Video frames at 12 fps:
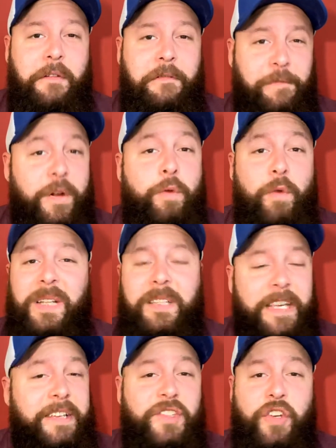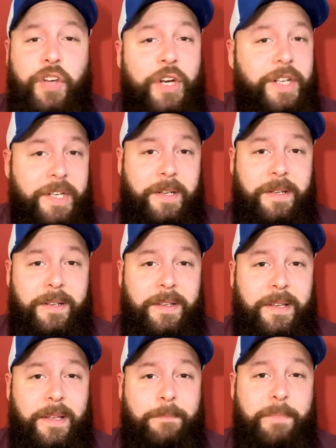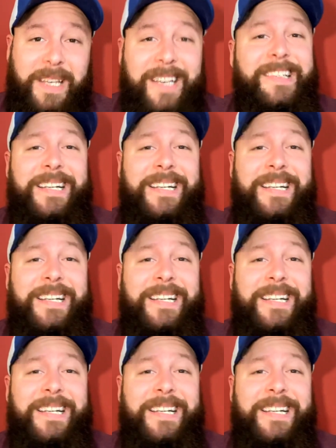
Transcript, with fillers: Free will is good because